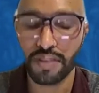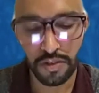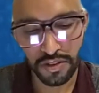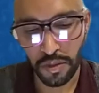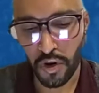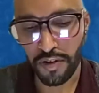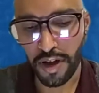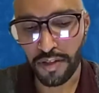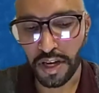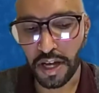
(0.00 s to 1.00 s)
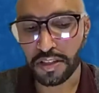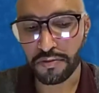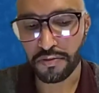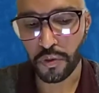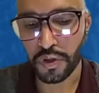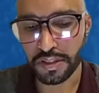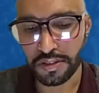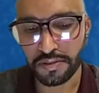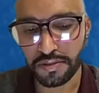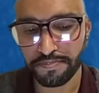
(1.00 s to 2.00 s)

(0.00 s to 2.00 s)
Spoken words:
somewhere around the 1940s.